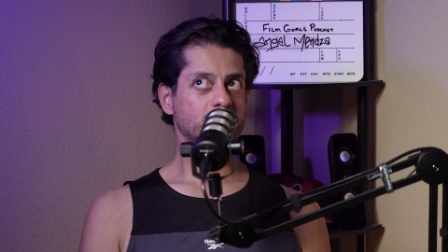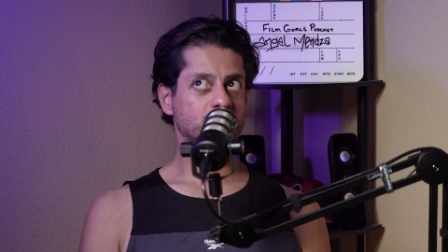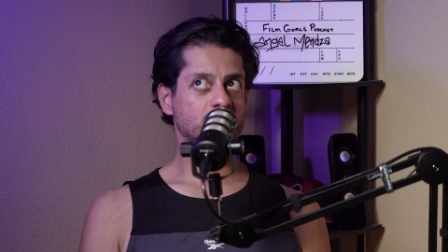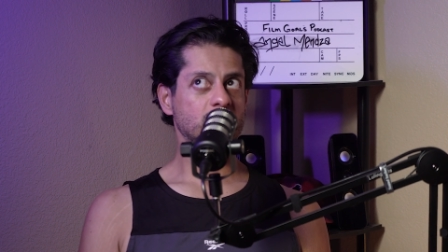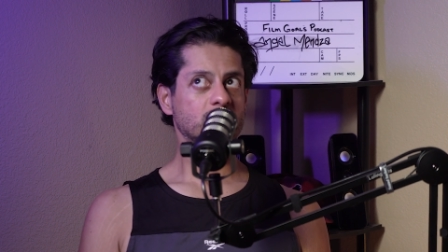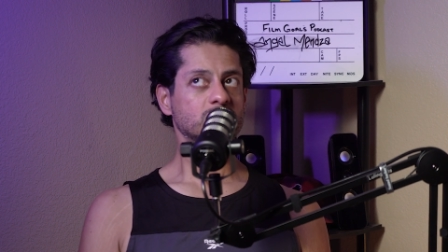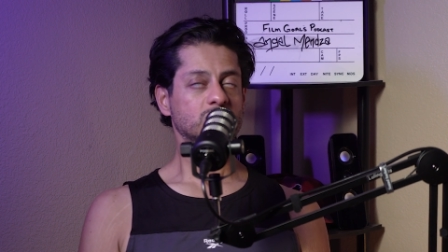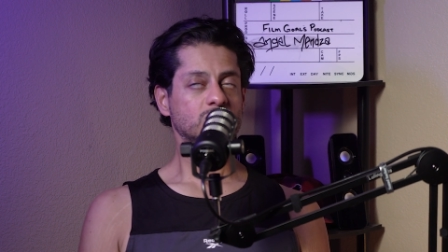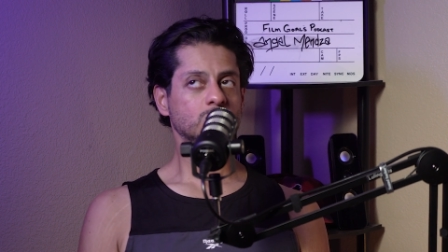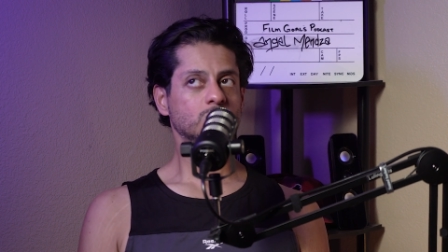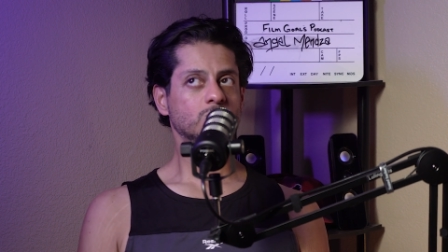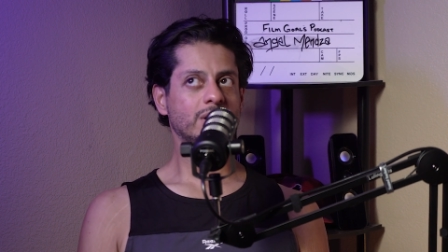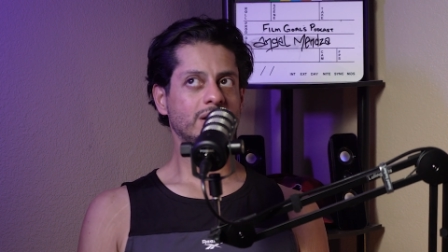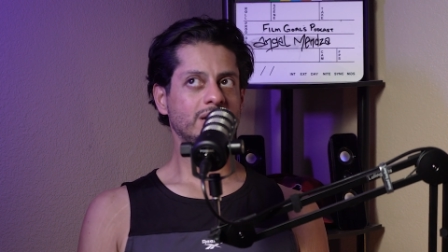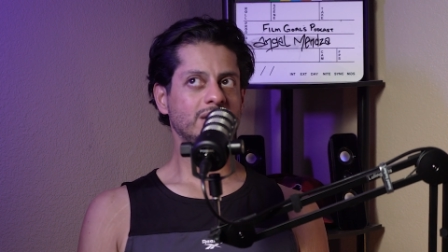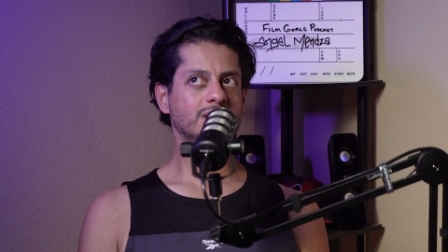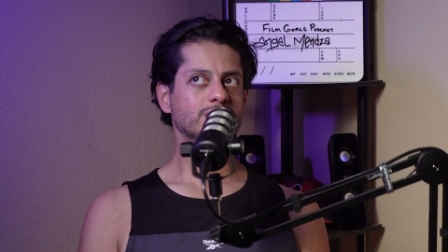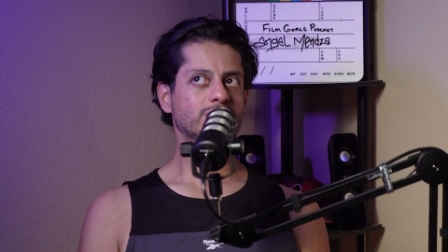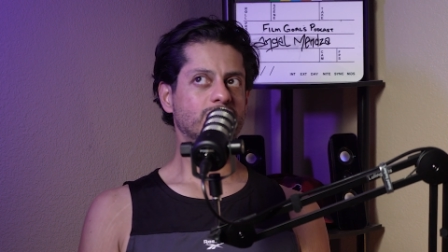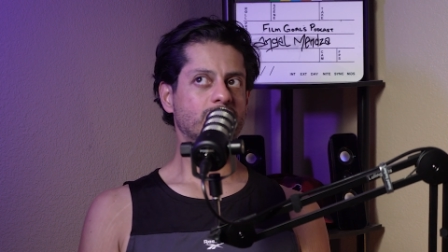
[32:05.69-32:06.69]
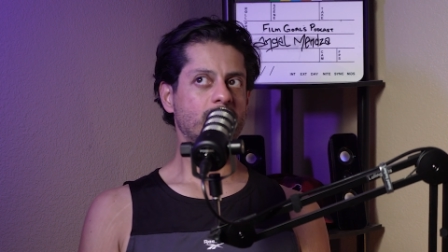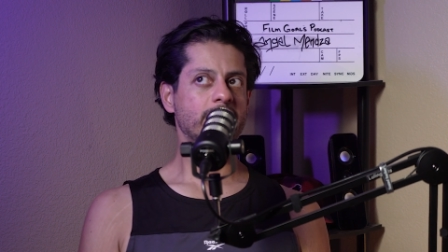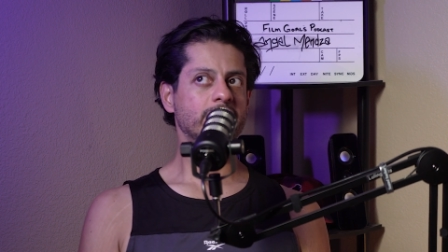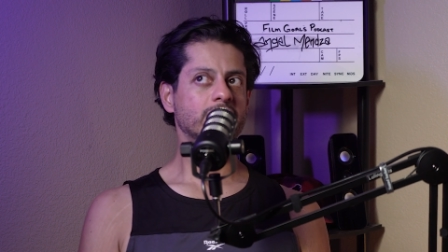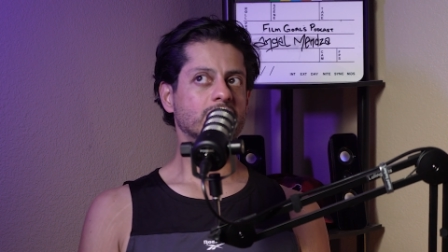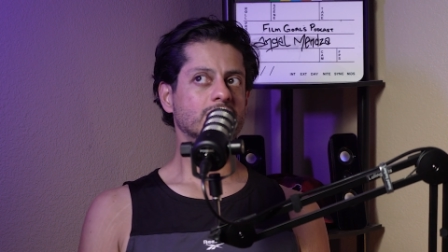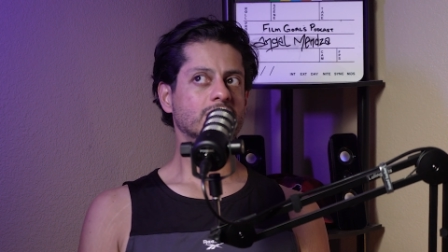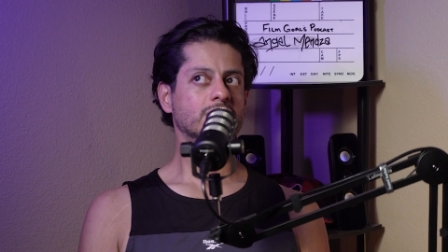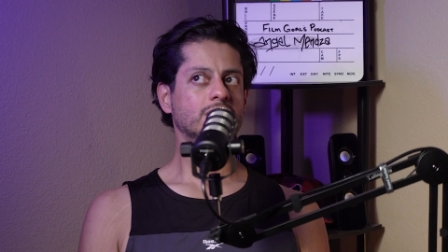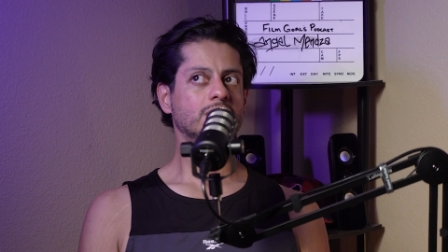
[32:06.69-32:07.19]
done sooner, I need to
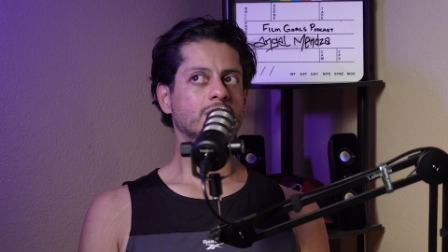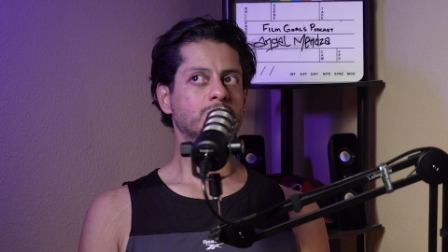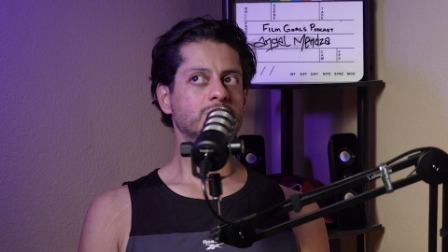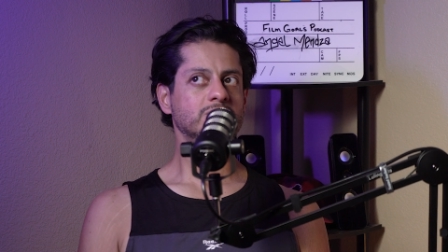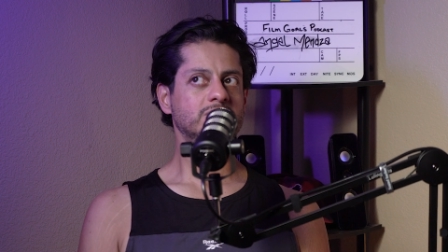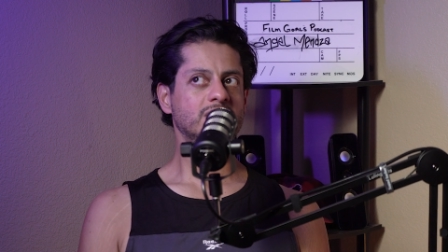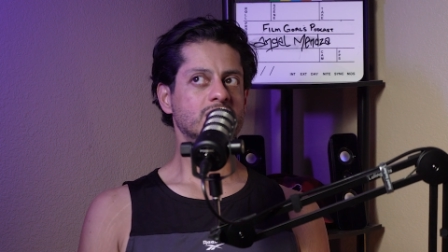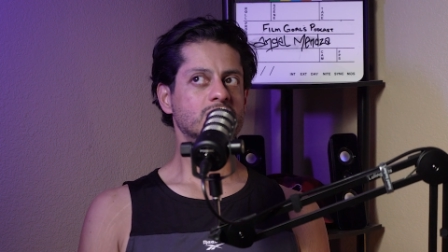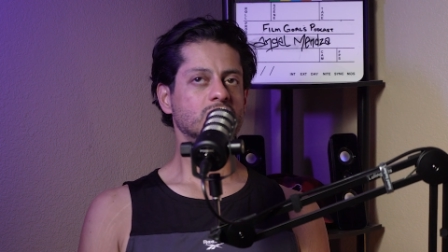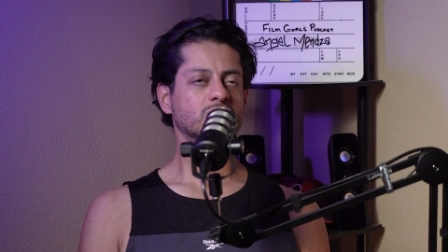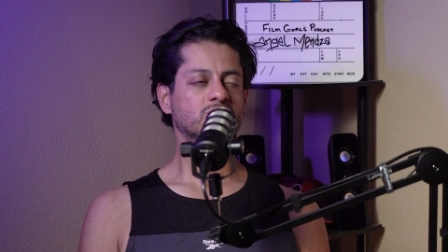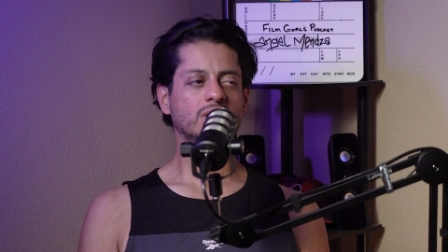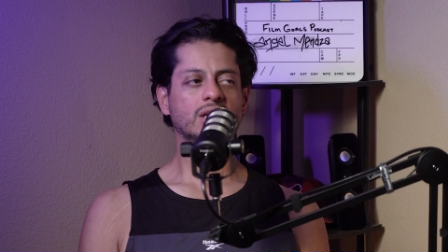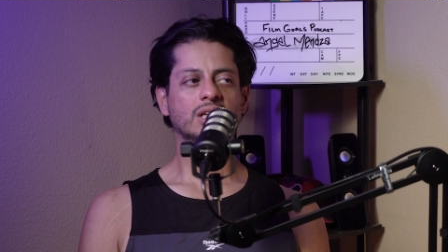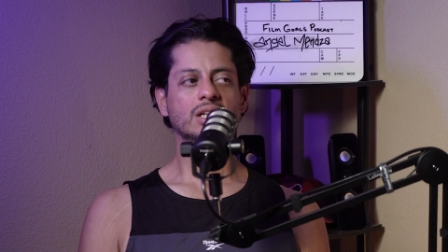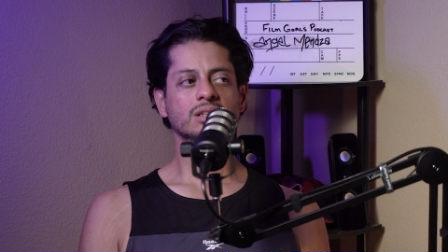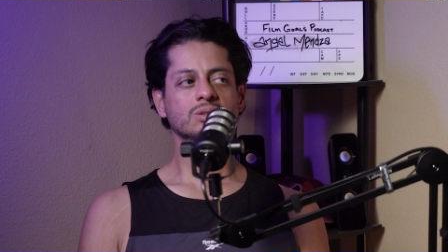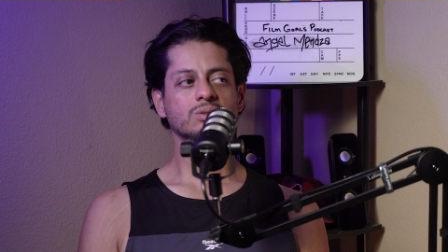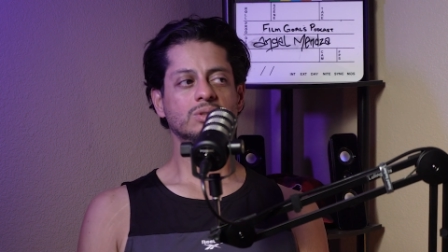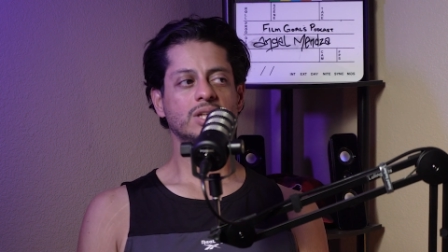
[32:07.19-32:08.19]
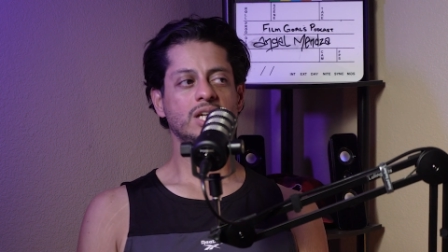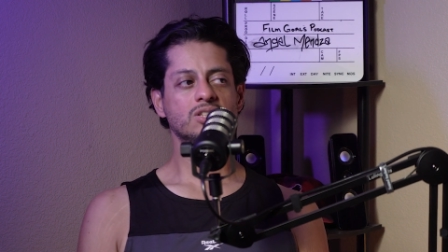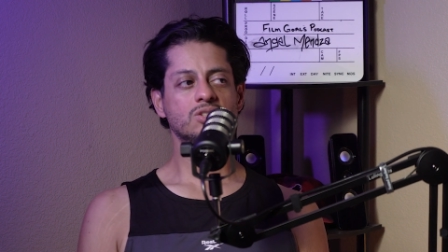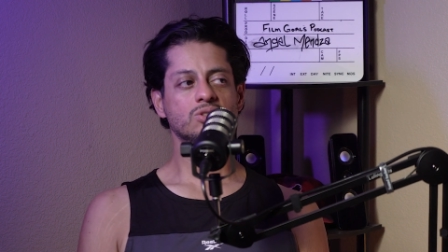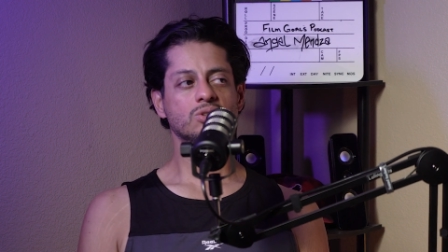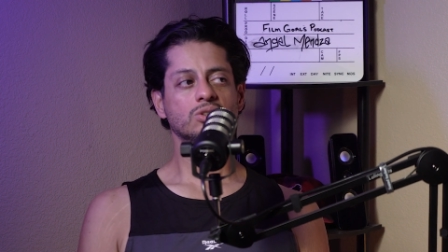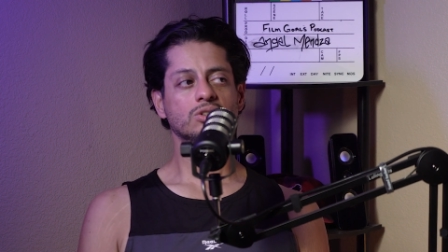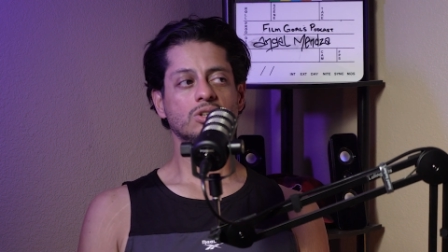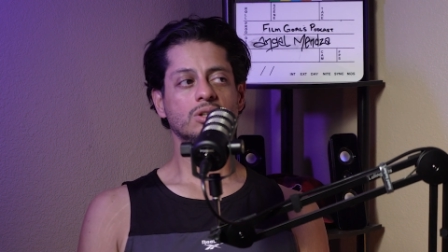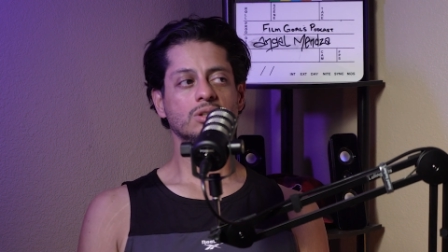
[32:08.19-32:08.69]
find a potential second
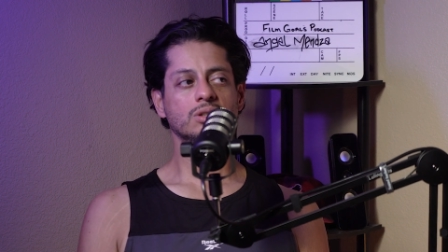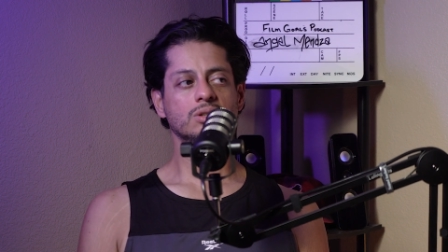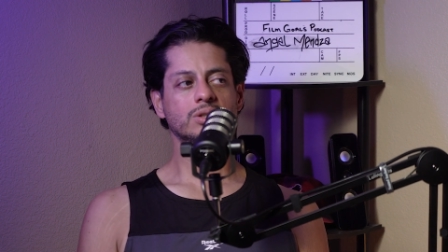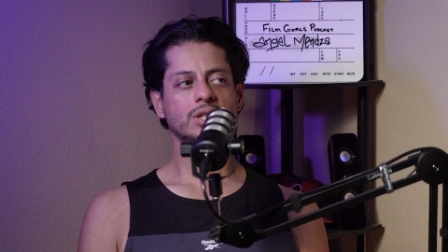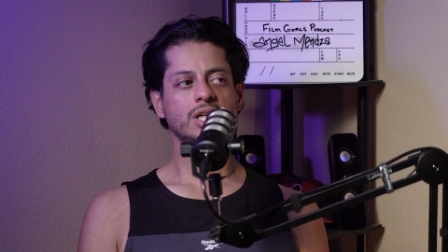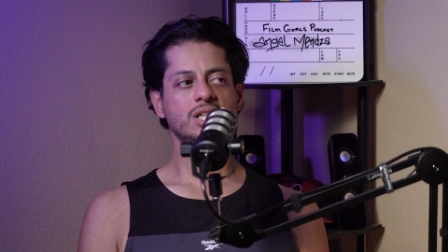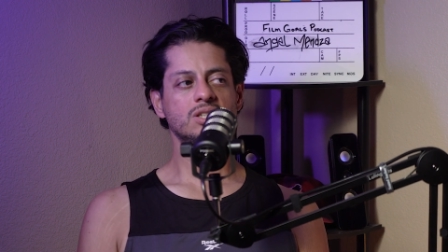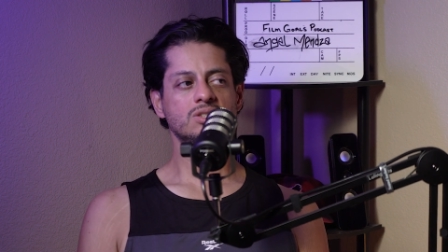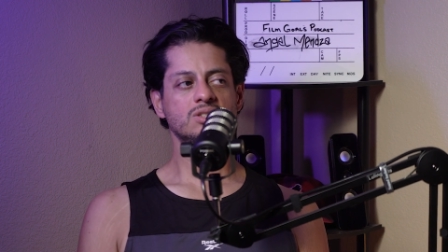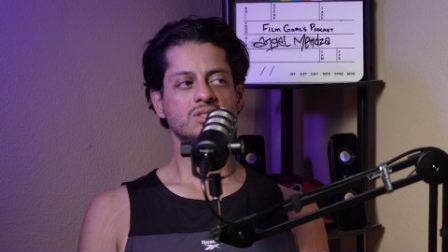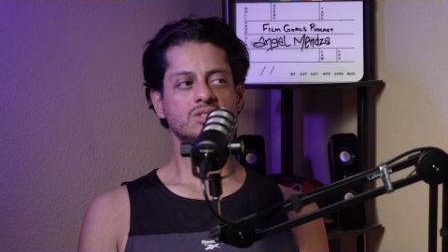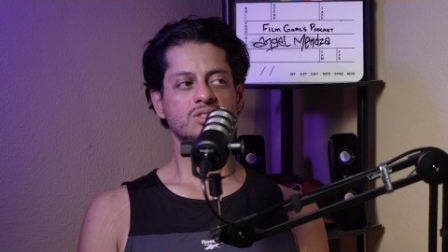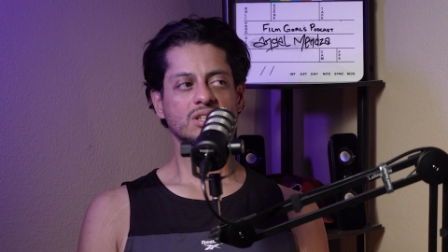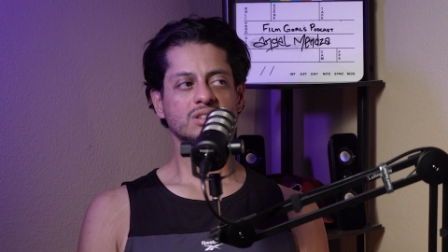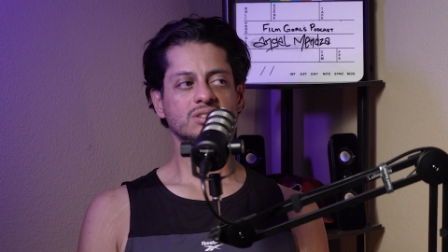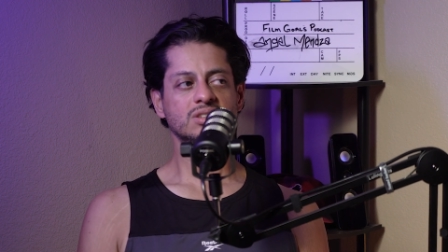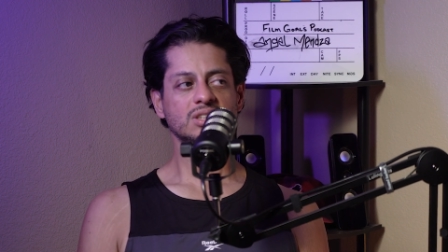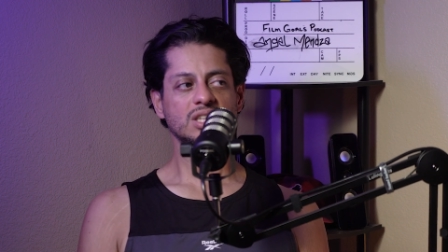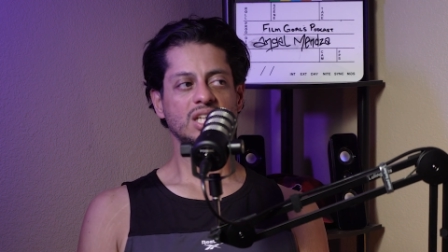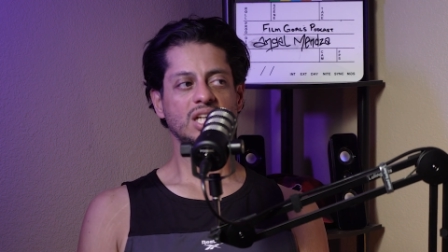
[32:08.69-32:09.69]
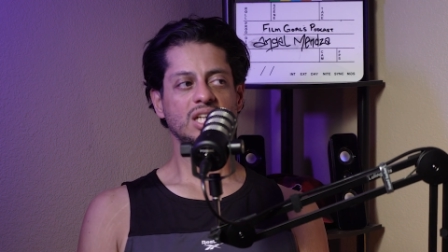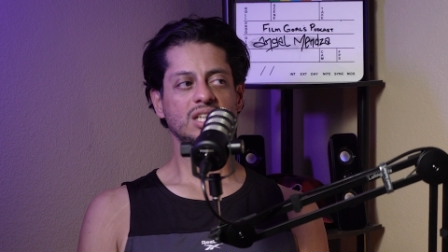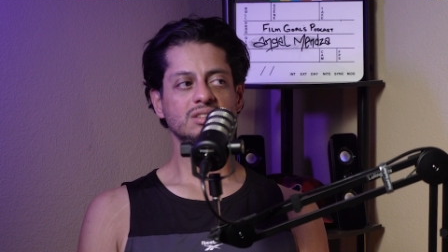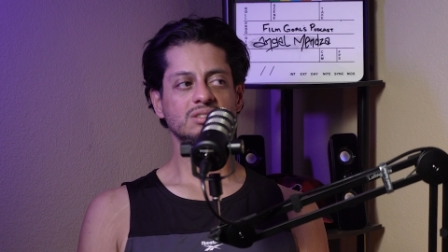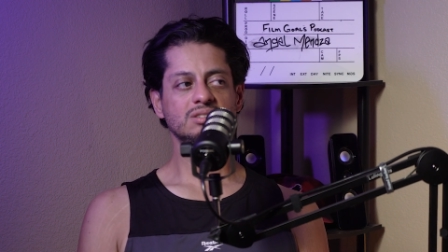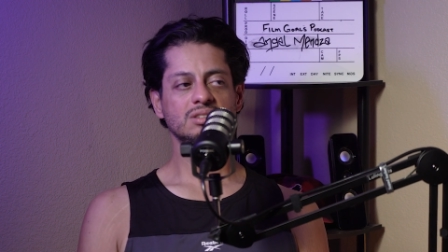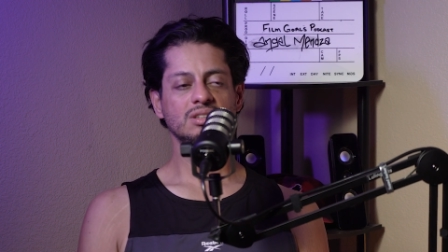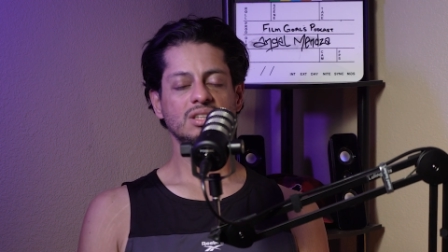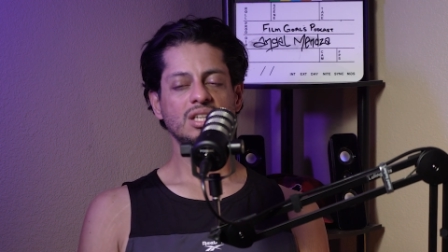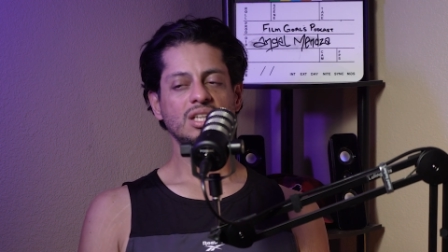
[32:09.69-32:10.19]
location or third location just in
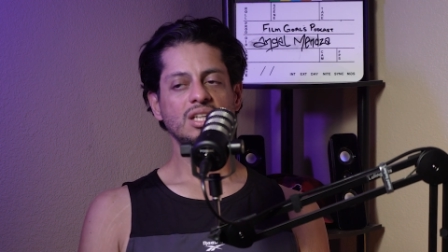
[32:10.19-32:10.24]
case.